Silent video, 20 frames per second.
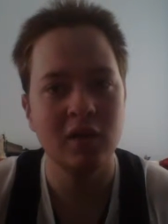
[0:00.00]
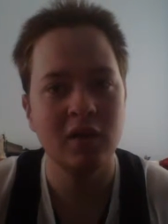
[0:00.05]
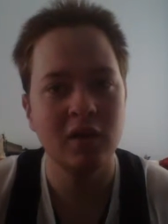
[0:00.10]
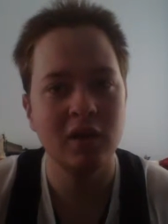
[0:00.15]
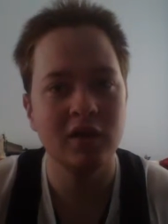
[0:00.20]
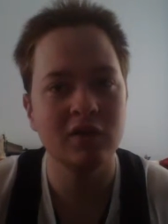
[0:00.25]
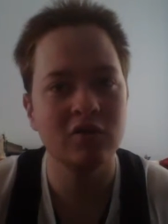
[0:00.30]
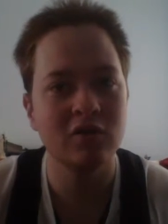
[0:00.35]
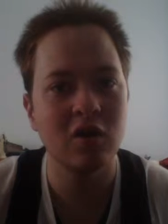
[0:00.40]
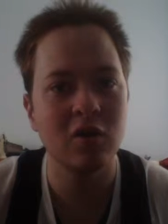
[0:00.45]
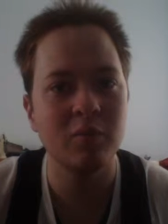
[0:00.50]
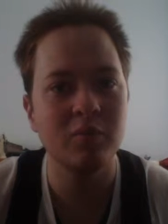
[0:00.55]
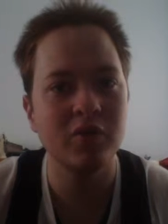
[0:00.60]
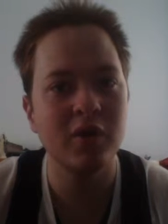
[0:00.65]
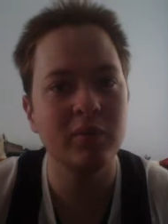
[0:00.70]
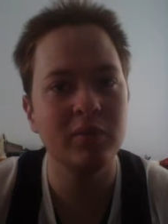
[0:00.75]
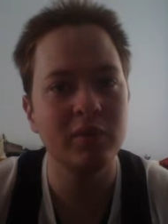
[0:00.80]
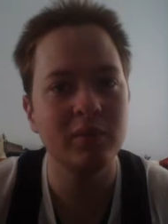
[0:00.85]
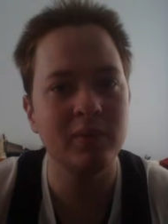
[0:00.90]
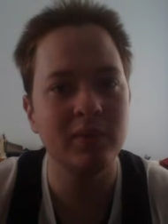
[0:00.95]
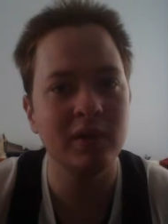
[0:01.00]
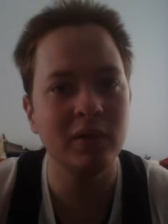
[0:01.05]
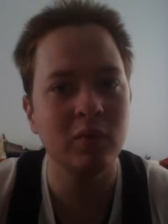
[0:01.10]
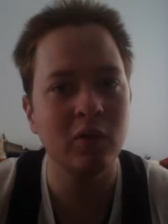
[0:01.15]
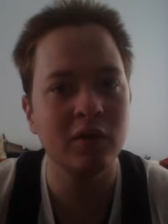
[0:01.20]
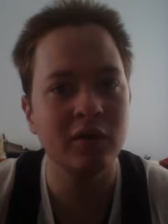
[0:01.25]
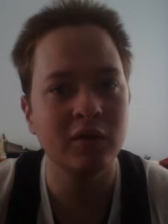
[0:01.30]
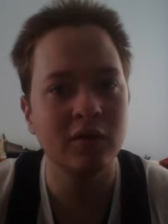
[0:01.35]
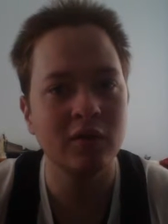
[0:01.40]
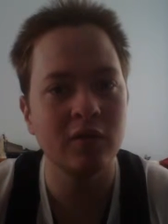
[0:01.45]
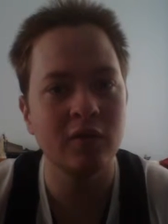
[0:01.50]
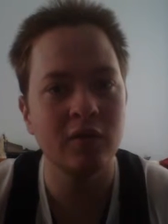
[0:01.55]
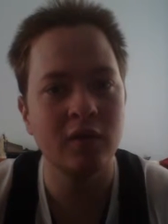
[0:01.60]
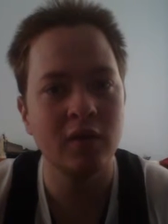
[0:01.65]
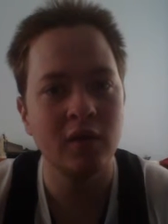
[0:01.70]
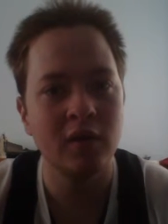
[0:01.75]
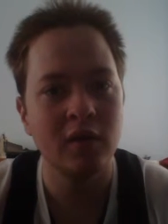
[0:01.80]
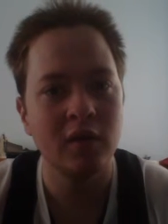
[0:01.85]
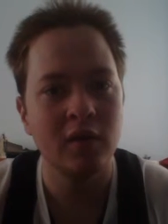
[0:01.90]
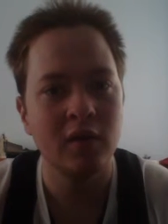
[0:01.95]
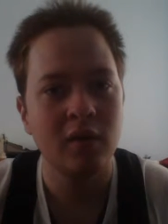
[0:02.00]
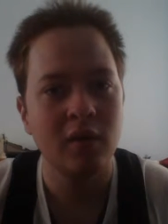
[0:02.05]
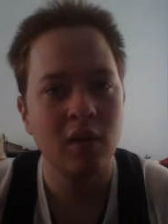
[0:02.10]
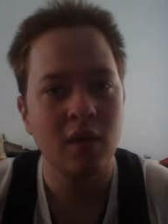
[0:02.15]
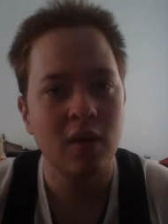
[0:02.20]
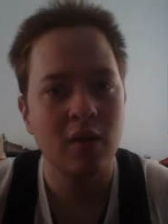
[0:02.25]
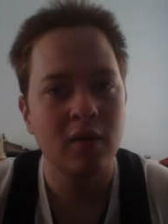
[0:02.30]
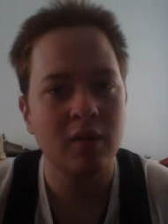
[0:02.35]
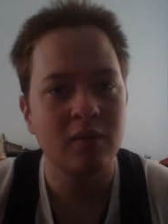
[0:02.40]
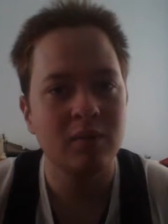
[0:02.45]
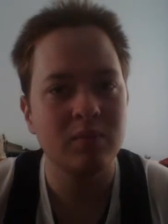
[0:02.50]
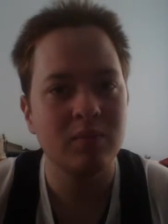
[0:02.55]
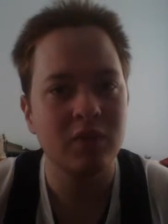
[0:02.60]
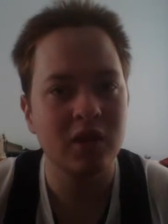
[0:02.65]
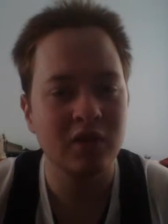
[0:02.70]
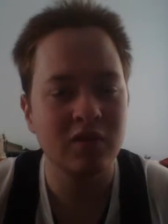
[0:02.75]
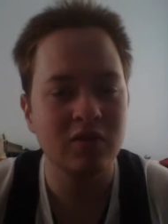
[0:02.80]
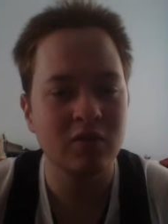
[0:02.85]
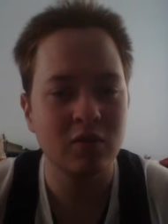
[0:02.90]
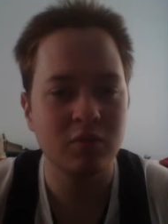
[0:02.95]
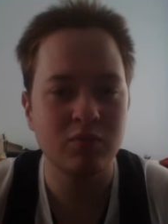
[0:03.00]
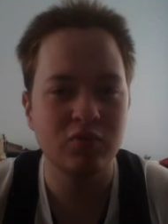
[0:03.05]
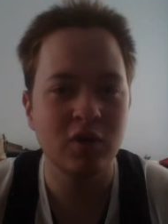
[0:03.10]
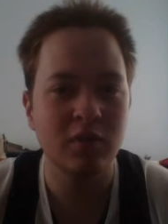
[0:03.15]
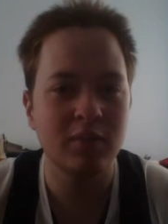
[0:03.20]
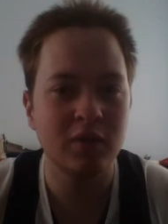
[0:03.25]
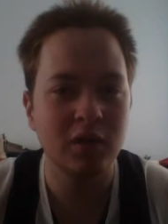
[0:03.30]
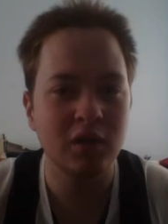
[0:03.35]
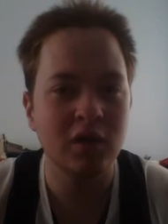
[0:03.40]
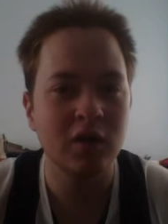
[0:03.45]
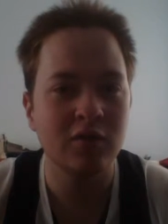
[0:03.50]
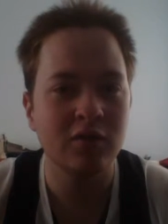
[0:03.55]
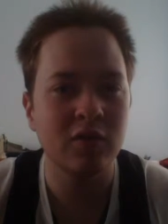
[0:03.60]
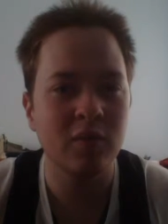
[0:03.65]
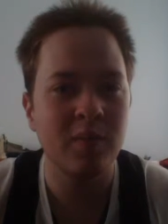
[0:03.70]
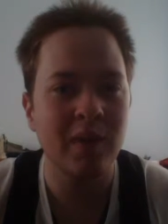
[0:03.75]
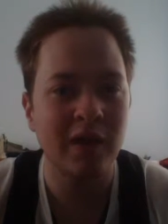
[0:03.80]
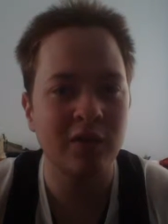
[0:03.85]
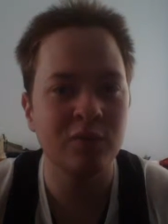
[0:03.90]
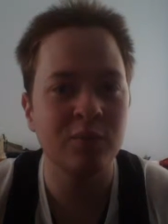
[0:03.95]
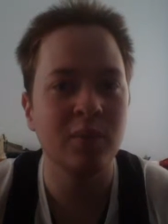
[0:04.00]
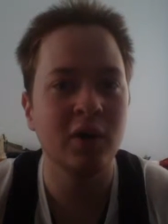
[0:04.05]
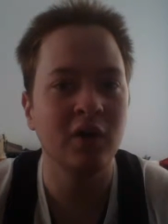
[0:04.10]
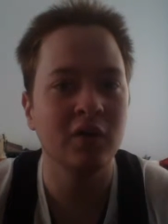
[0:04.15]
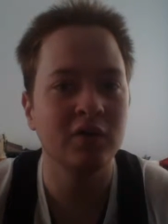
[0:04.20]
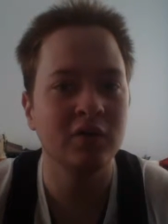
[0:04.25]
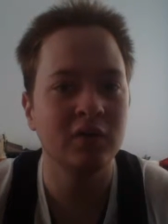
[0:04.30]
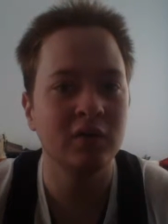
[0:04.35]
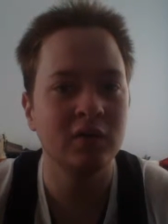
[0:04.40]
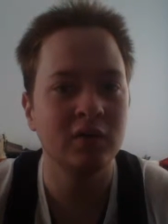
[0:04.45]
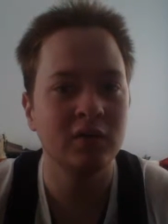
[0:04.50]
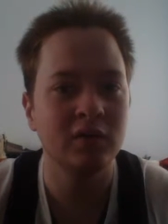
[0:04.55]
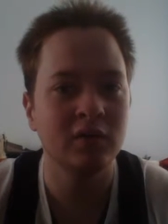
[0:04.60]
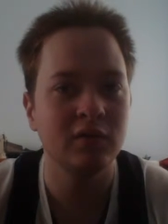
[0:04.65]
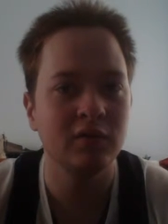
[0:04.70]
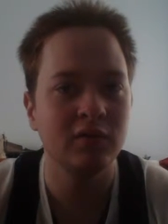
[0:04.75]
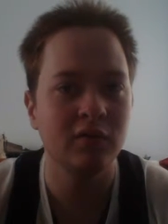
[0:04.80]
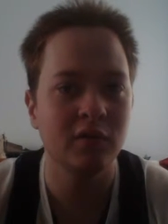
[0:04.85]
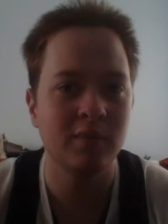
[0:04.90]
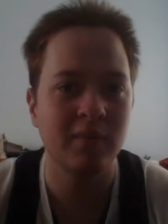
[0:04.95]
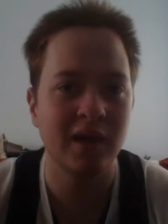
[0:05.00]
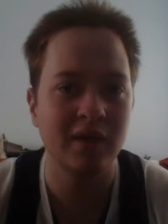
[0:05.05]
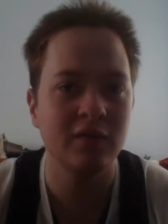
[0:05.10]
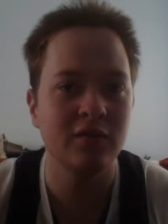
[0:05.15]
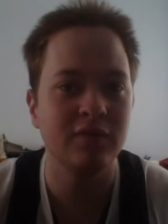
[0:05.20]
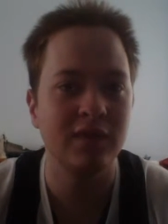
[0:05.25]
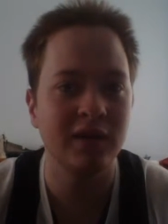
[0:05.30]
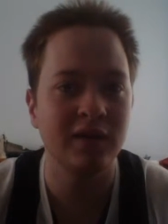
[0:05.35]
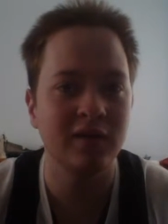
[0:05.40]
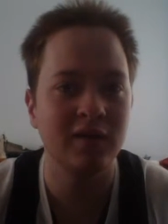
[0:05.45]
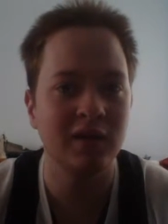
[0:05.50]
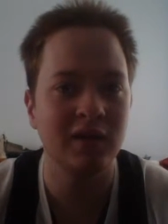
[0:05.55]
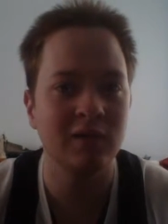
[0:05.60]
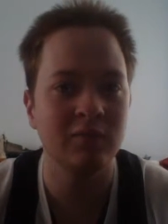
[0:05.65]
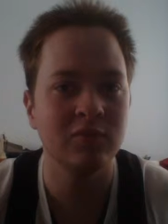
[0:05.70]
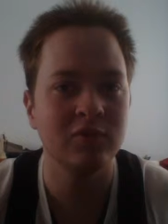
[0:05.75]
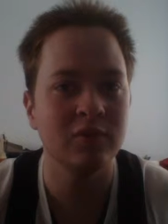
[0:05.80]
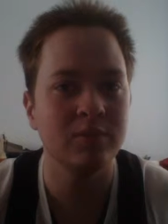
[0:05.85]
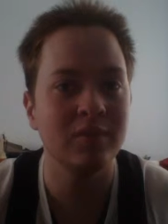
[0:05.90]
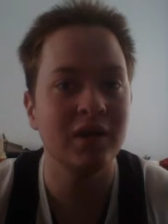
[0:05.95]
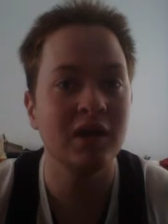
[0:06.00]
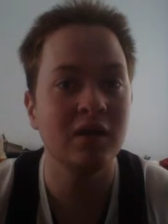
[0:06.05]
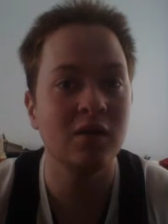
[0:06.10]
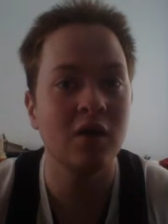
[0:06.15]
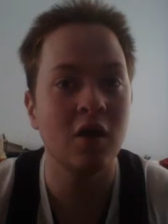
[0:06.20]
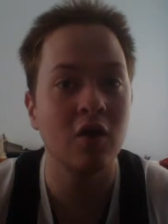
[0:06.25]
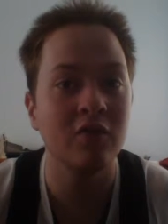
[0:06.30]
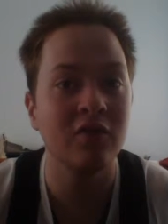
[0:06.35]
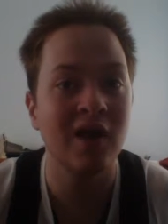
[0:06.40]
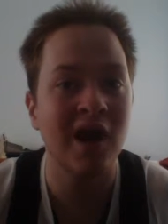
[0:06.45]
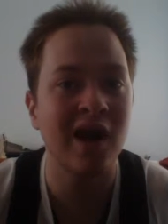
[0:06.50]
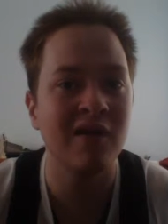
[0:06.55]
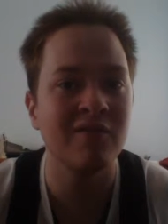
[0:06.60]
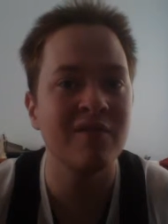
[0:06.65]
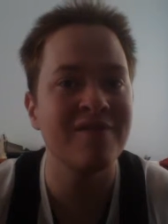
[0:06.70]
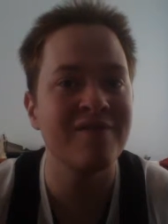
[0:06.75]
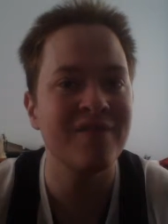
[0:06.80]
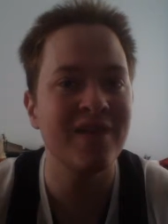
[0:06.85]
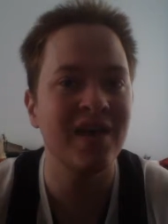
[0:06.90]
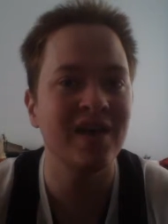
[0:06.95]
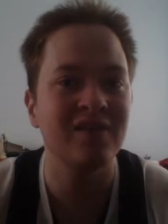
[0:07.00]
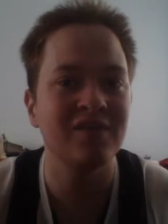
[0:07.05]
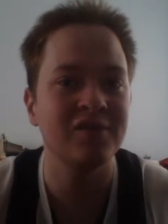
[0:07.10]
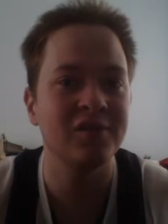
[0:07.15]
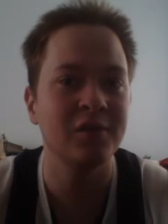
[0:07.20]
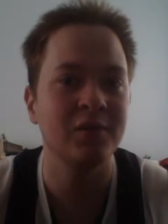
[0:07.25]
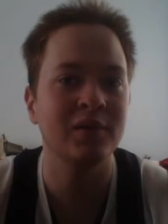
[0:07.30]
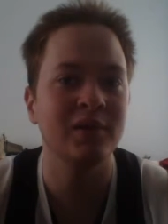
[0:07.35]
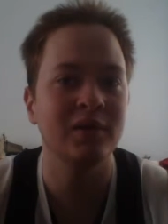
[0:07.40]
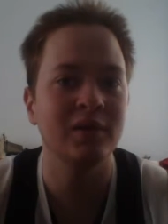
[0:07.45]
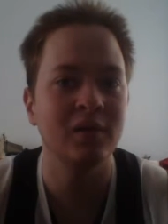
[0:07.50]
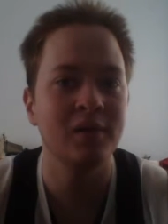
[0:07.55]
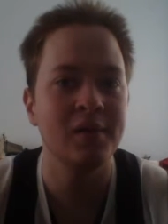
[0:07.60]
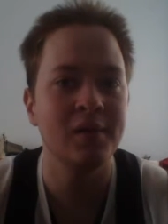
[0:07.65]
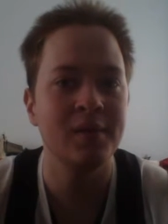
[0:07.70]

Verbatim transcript: It's got probably one of the it's probably got the best boss for the Mass Effect games, mainly because you have a face to it.